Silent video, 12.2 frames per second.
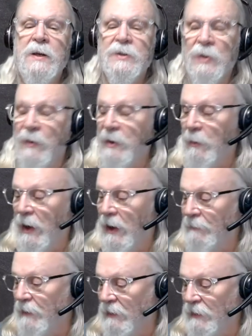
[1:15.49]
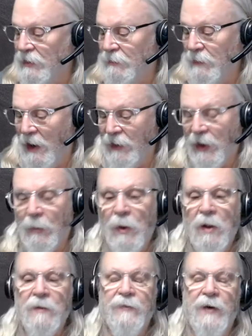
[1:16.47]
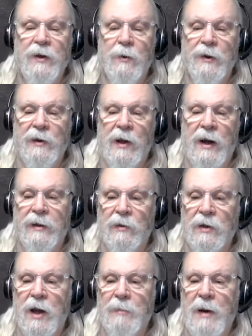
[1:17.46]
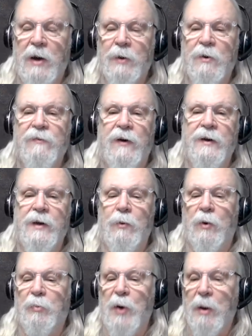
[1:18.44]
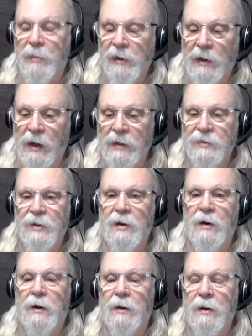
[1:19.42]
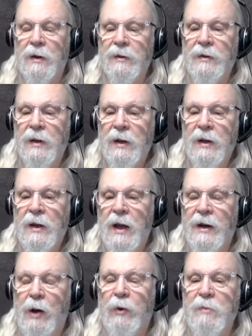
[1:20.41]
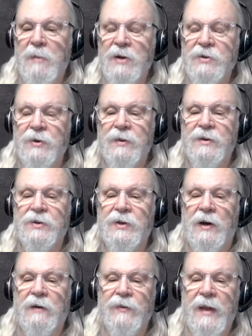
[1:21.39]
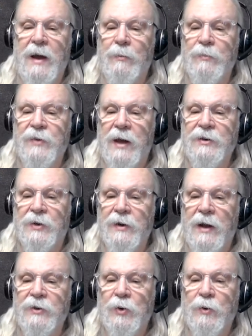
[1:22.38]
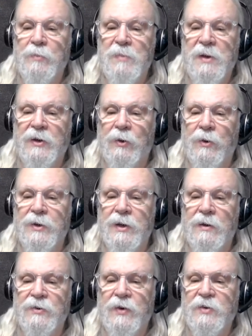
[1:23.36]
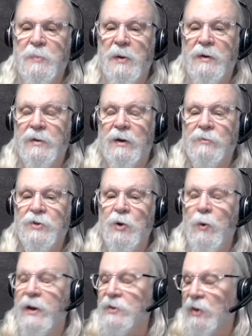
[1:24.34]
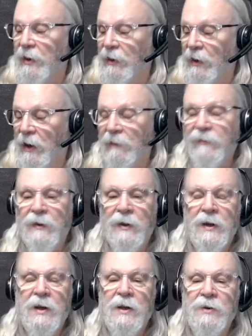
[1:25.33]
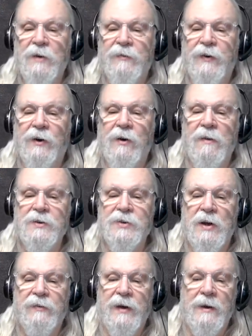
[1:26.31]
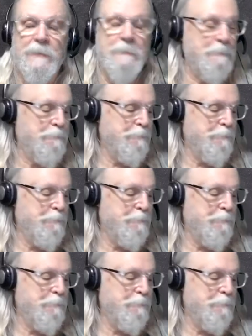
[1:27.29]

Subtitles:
So anyway, I thought, well, if I go online and look up how do I find out where property lines are and how would I measure this stuff, and that turned out to be an ordeal. So I spent 2 weeks on and off trying to figure all this stuff out.